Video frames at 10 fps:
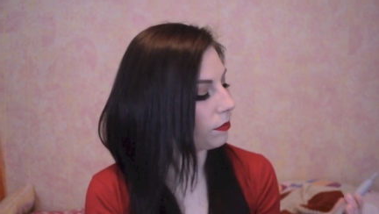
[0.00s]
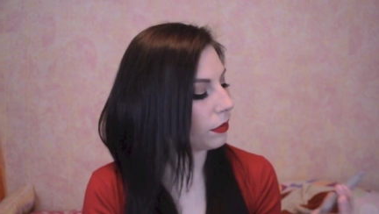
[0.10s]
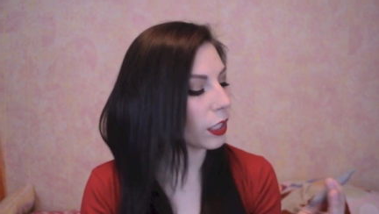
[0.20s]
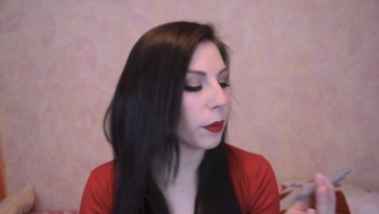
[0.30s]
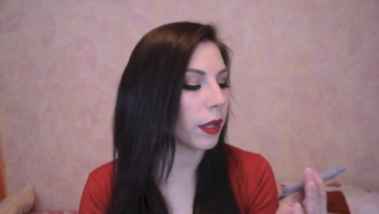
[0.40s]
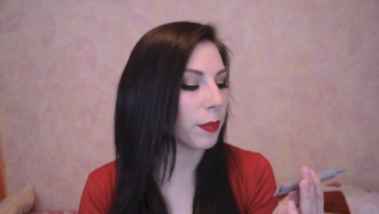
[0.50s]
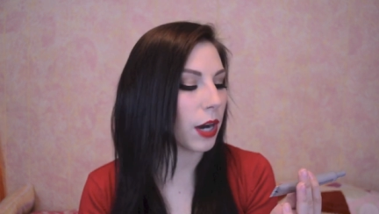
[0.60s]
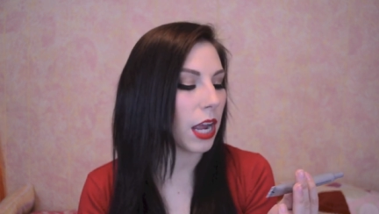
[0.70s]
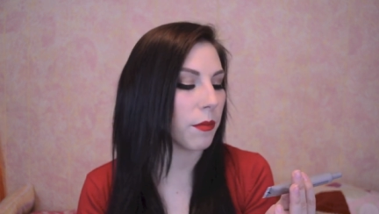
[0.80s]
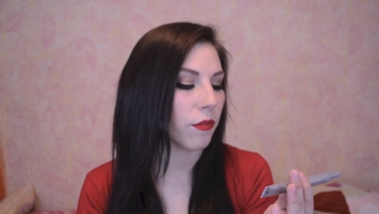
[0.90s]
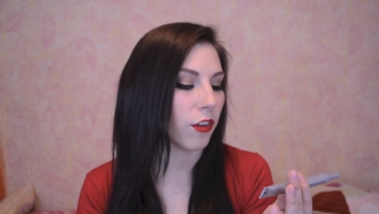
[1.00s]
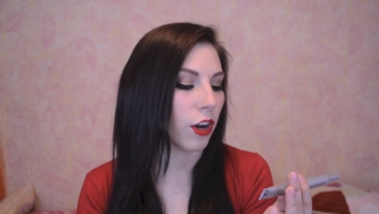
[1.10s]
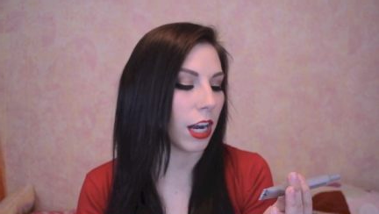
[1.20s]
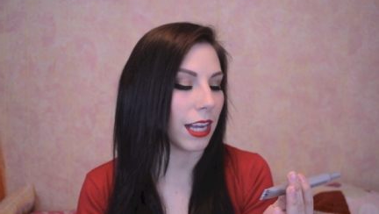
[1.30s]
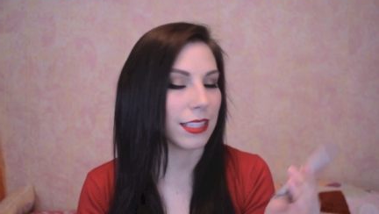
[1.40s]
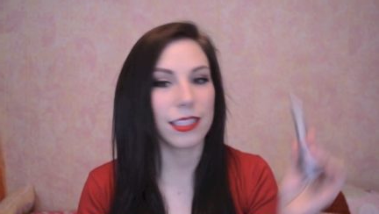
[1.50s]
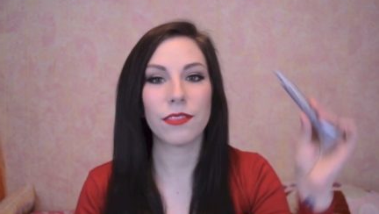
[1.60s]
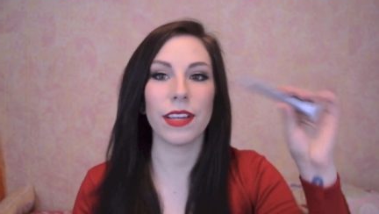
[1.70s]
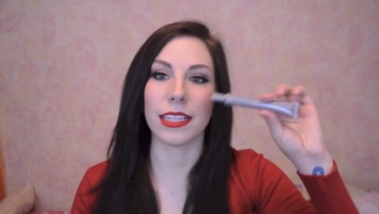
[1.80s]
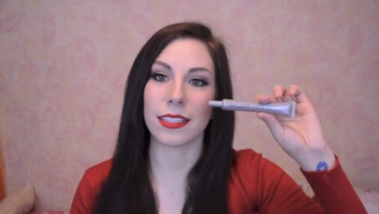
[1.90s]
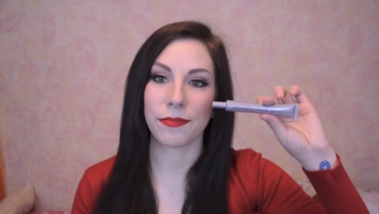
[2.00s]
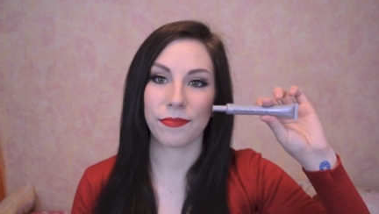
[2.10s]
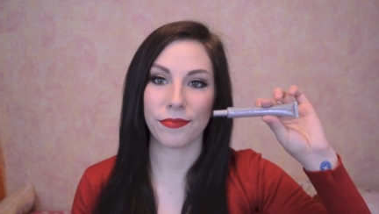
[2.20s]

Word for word: Muriel Prime for eyes and face.